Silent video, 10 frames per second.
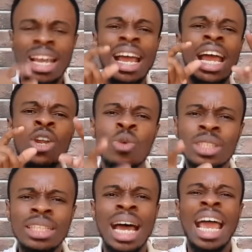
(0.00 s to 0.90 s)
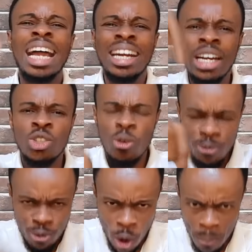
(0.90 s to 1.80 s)
and nutina a crystal
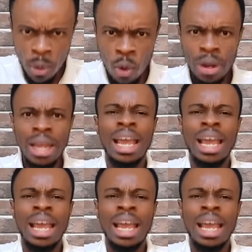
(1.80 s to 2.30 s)
fumpo,